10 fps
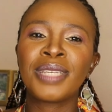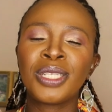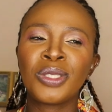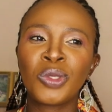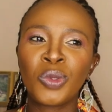
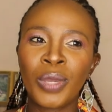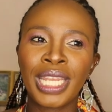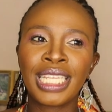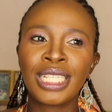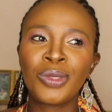in
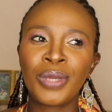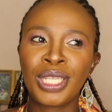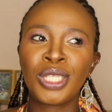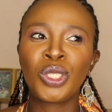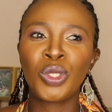
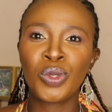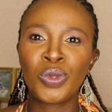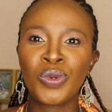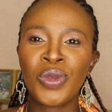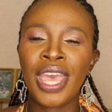
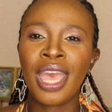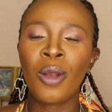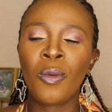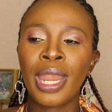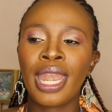2022
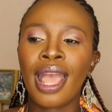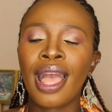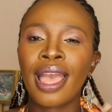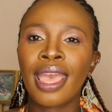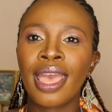when
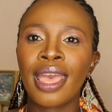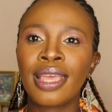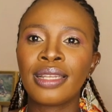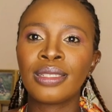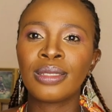I
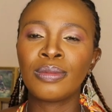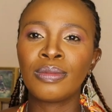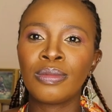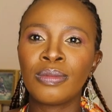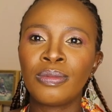had,
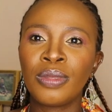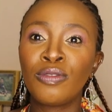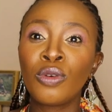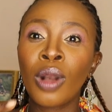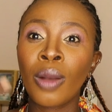
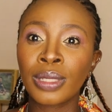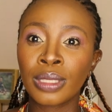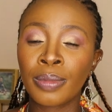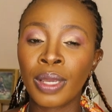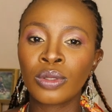before I
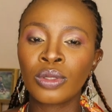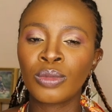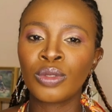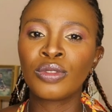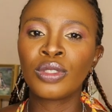was about to
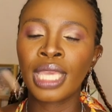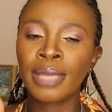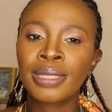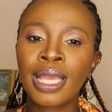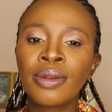move to
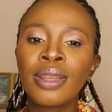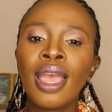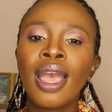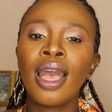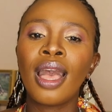Cape Town.
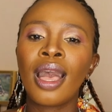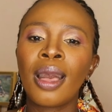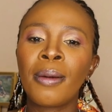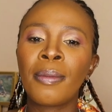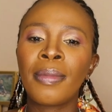
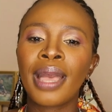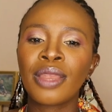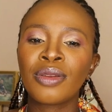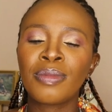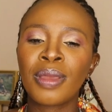
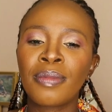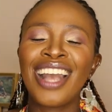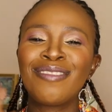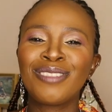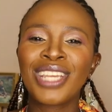I remember,
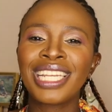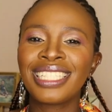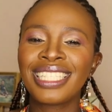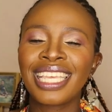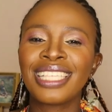I'm trying
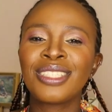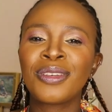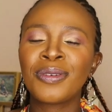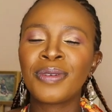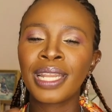to say,
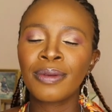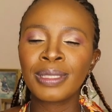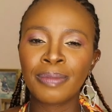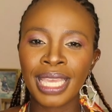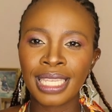so when I
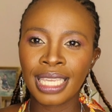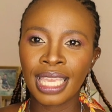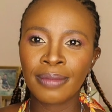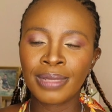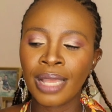was back in
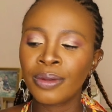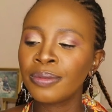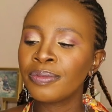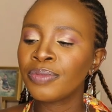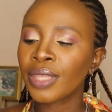Cape Town,
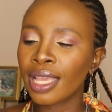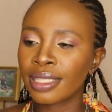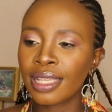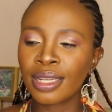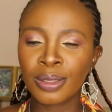I
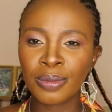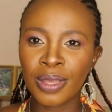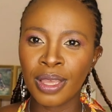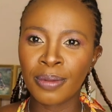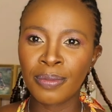started
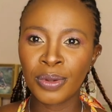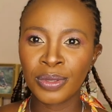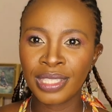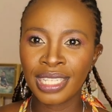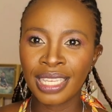
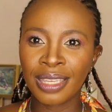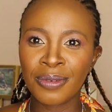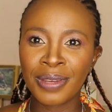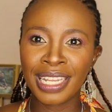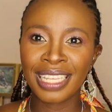posting
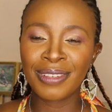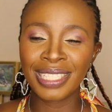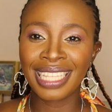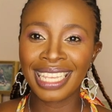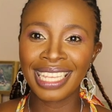when I
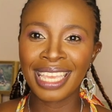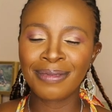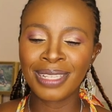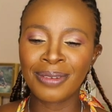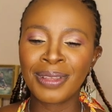was there in
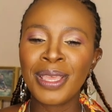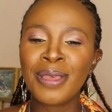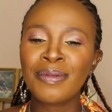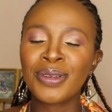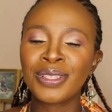Cape Town,
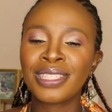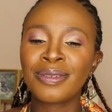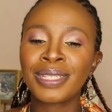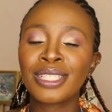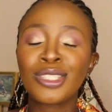because
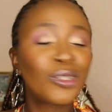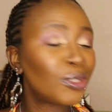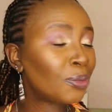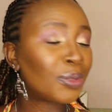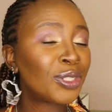there was a
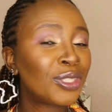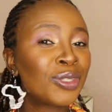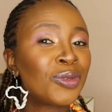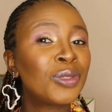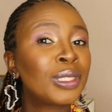certain
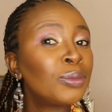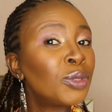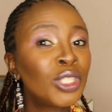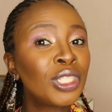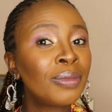person who was
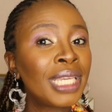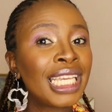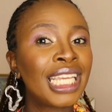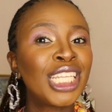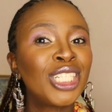pushing
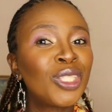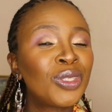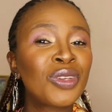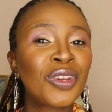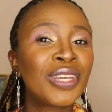me
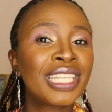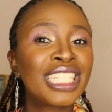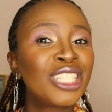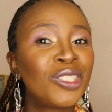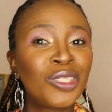into growing
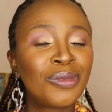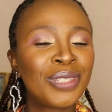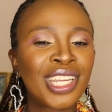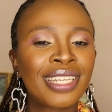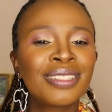this YouTube
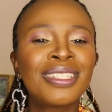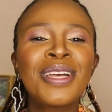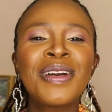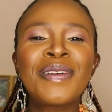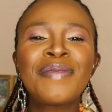channel,
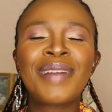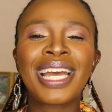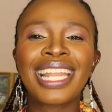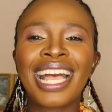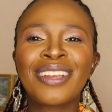
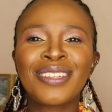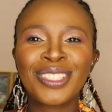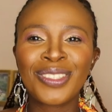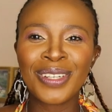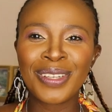but I
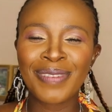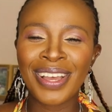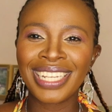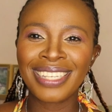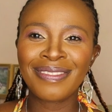will talk
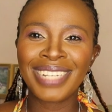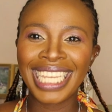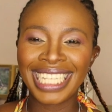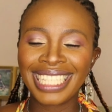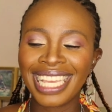about him
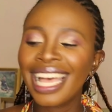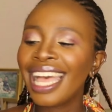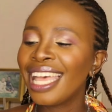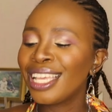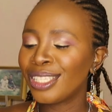later.
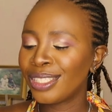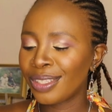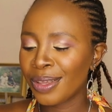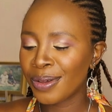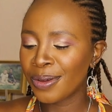
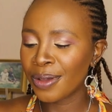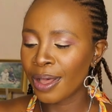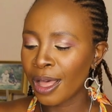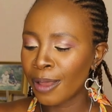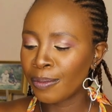So
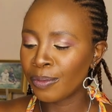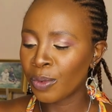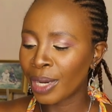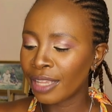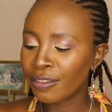
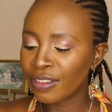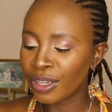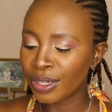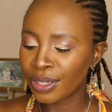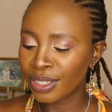what I've
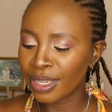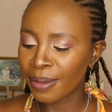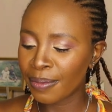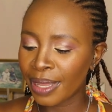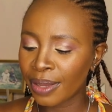learned
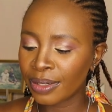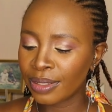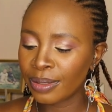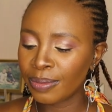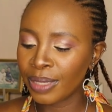
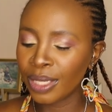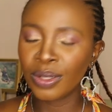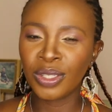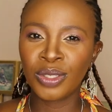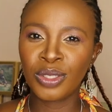about being
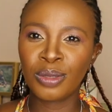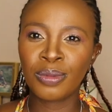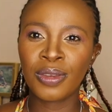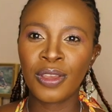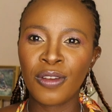on
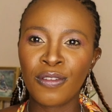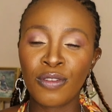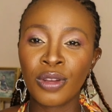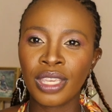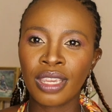YouTube
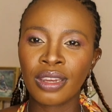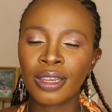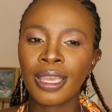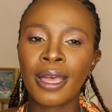for a year,